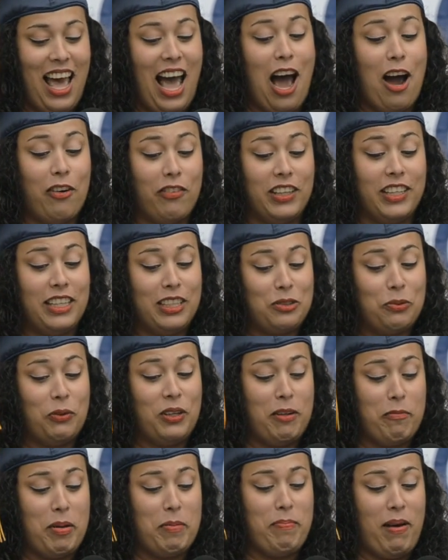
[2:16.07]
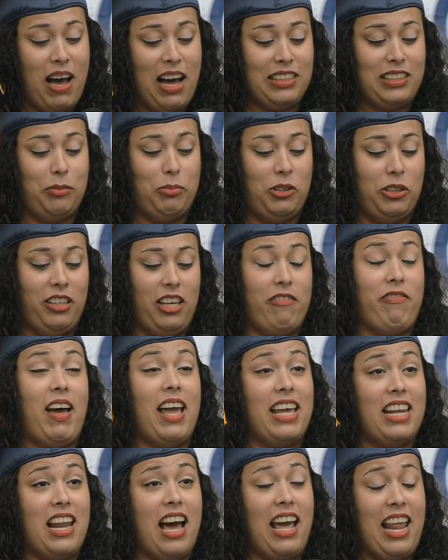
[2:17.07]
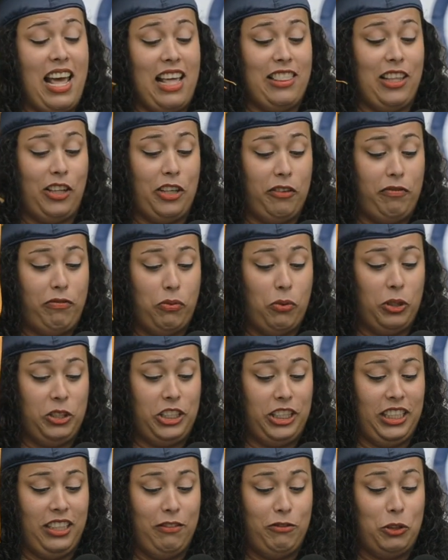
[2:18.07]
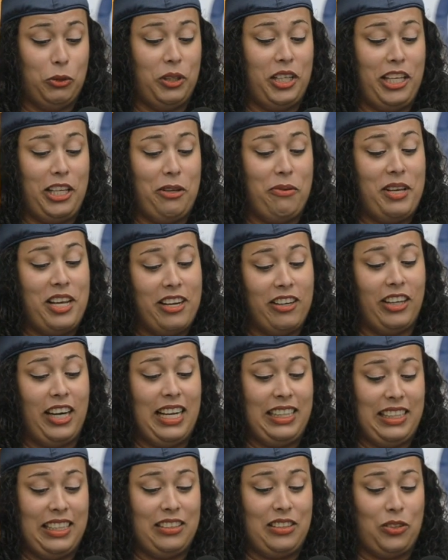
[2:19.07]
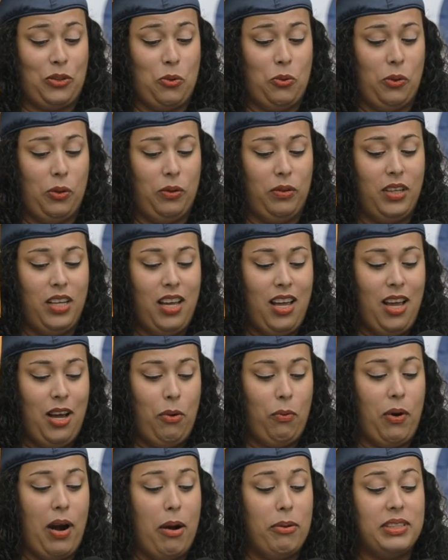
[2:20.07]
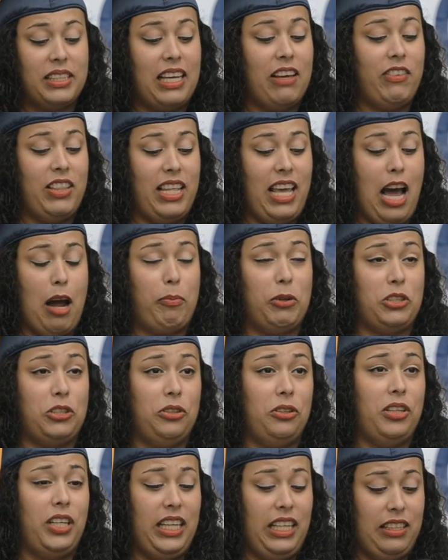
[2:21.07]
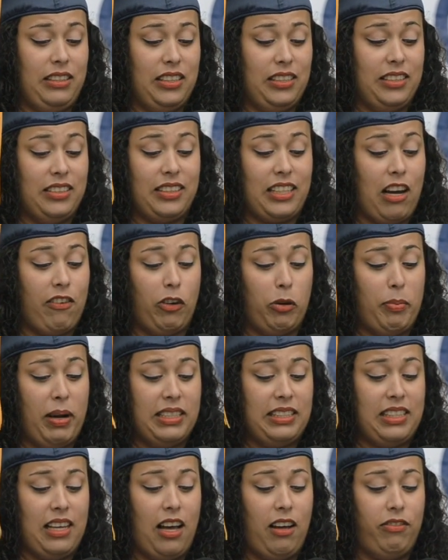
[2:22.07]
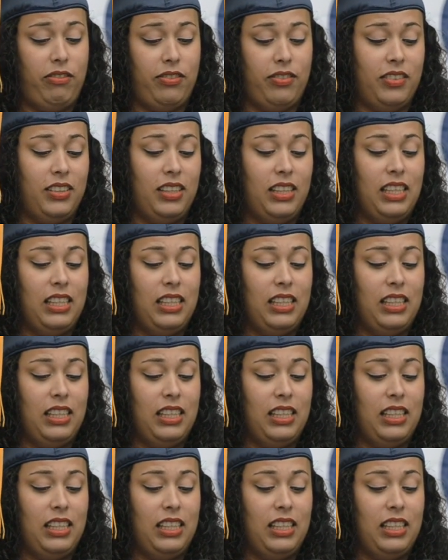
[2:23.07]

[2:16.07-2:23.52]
However, this wouldn't have been possible if I had not had the good fortune of joining you here at this school, where I was given the opportunity to discover myself,